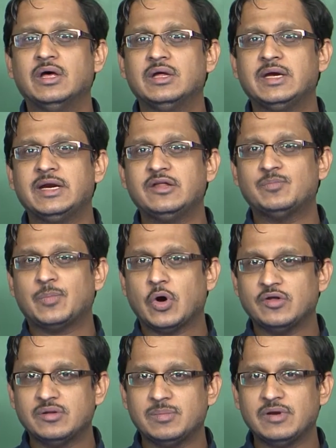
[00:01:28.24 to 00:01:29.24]
it is
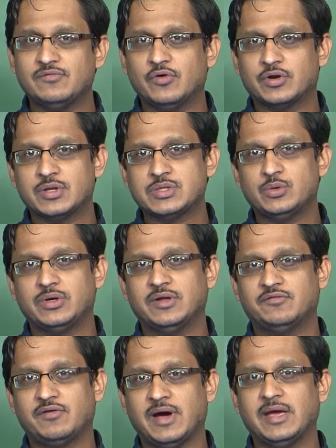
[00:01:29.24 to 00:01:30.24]
possible for us to
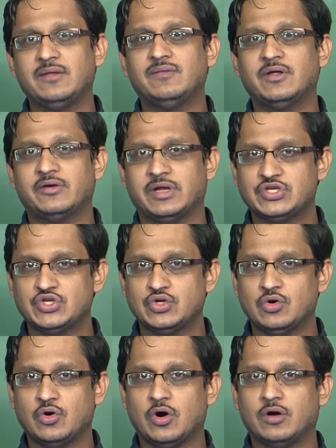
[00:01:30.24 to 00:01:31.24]
define the
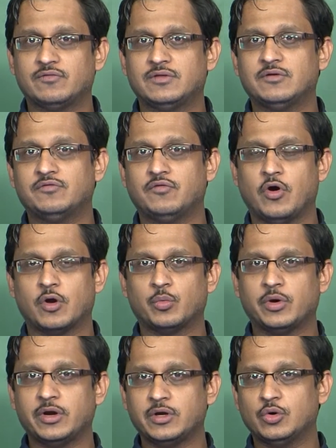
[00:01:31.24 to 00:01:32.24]
ratio of the
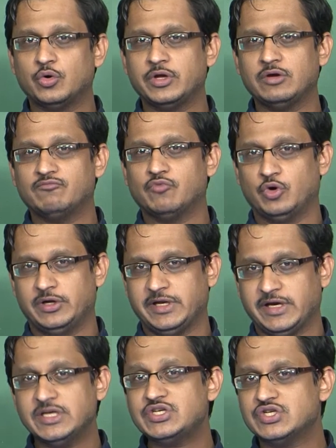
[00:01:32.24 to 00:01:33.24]
forward going
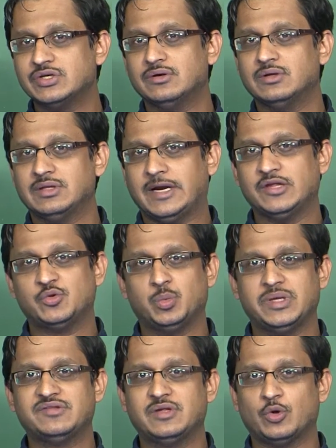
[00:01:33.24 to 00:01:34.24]
voltage, that is
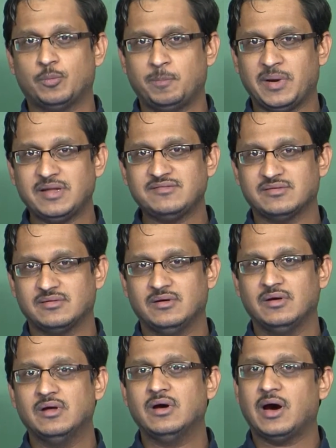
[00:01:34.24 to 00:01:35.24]
V0 plus,
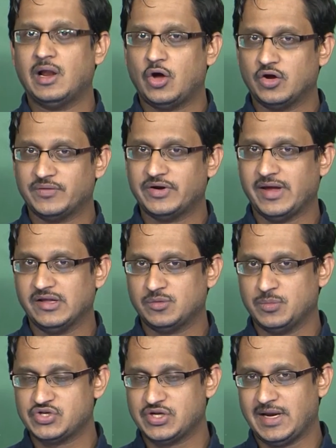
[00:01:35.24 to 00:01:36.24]
along the
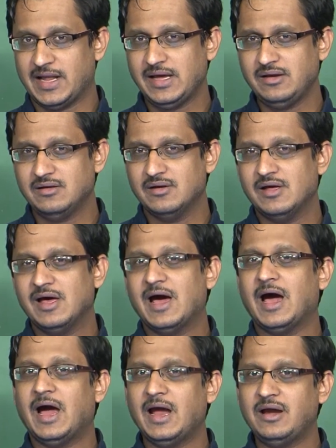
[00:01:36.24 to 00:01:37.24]
transmission line,
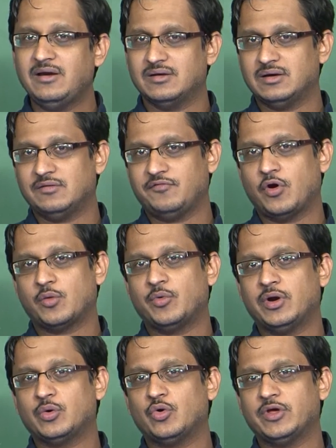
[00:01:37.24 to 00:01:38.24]
and a
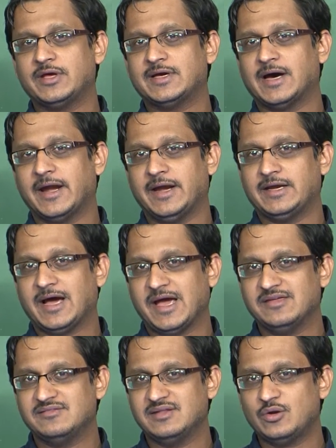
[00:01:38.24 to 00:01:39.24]
forward going current
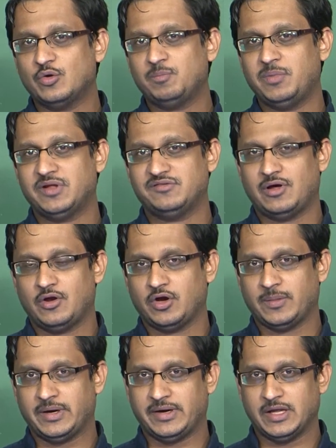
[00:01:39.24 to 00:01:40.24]
I0 plus
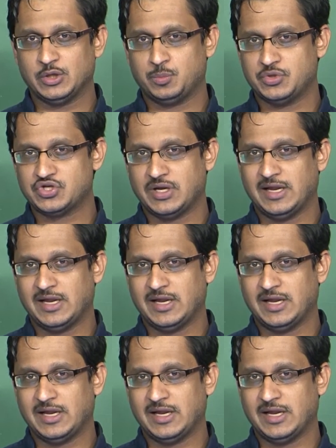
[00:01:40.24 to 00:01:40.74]
along the transmission